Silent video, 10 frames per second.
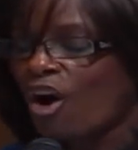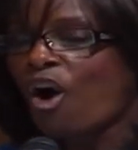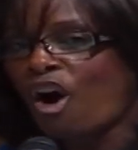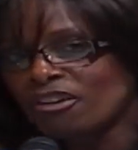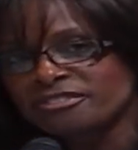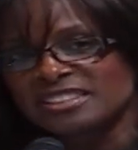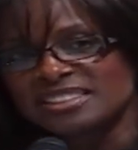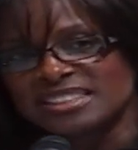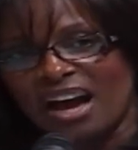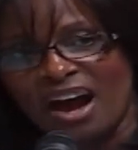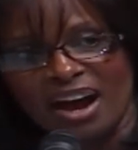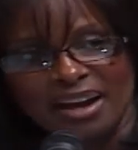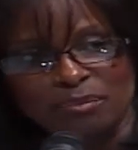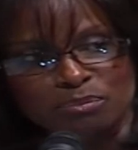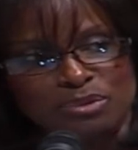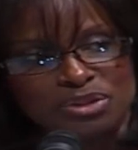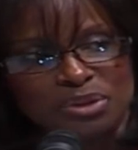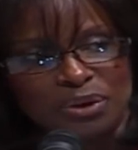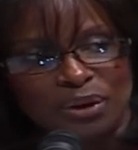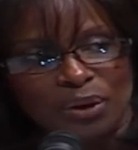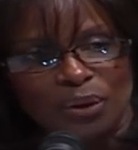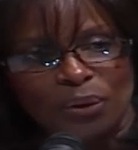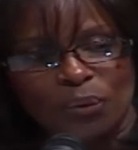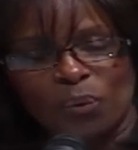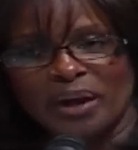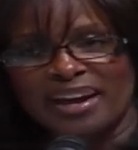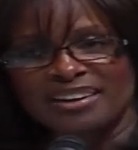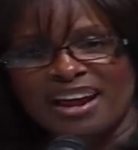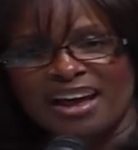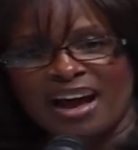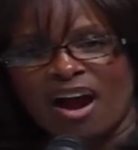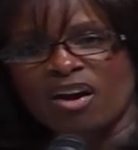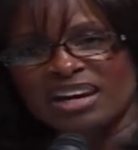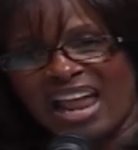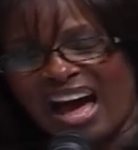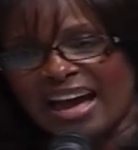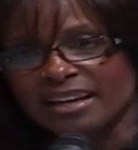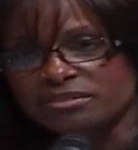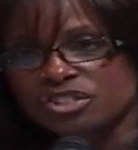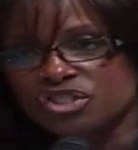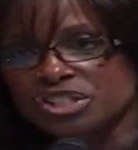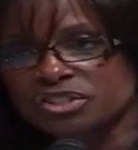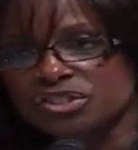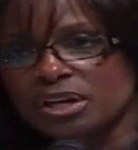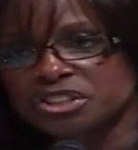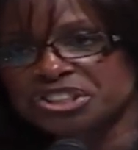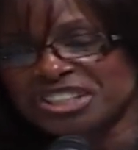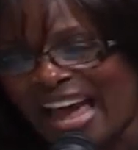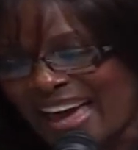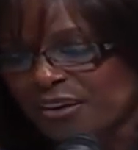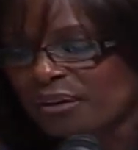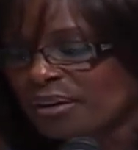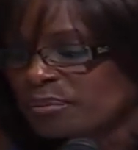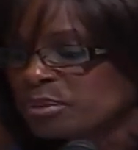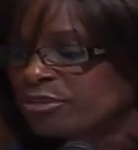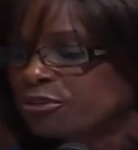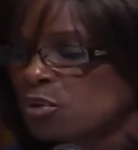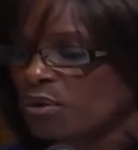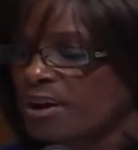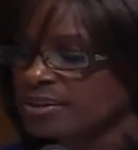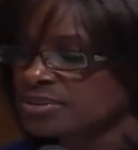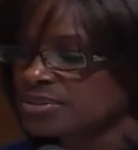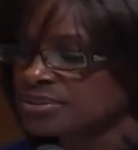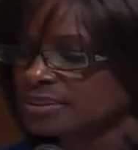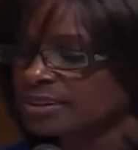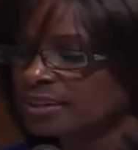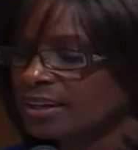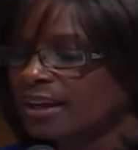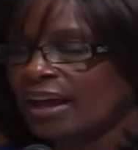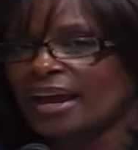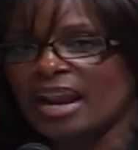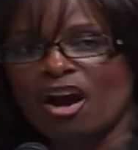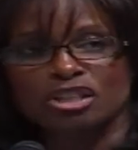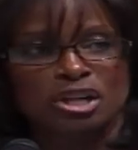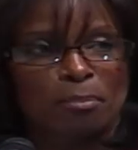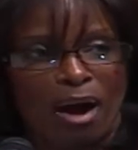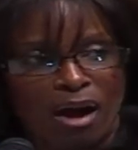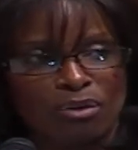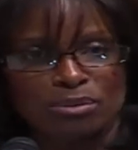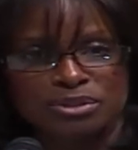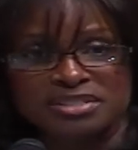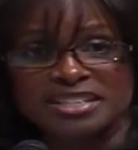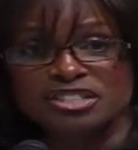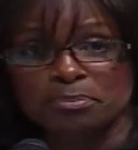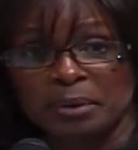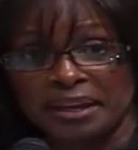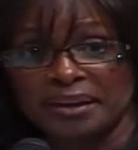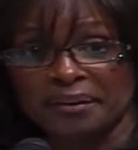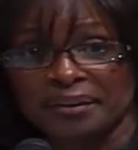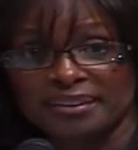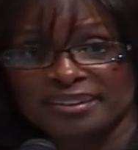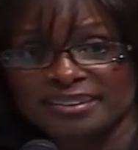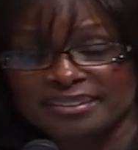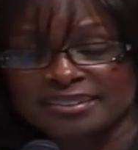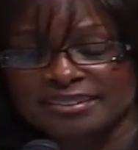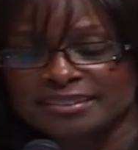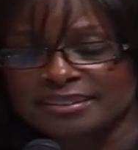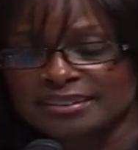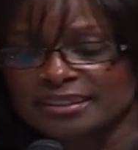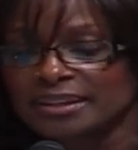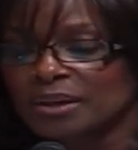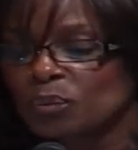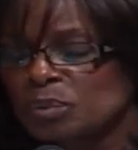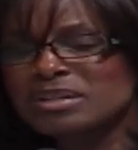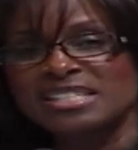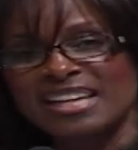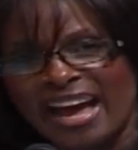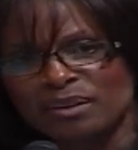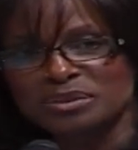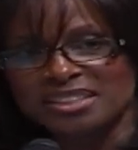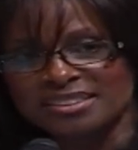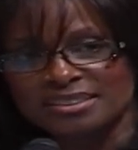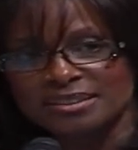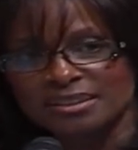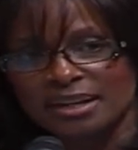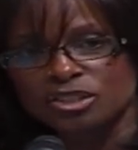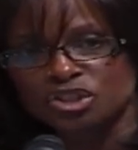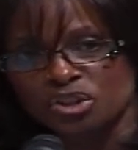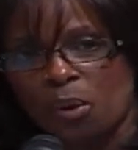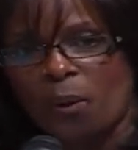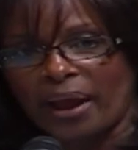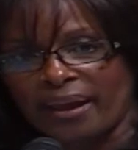Oftentimes, when our lives just shatter before us and our tomorrows disappear, we must count it as joy.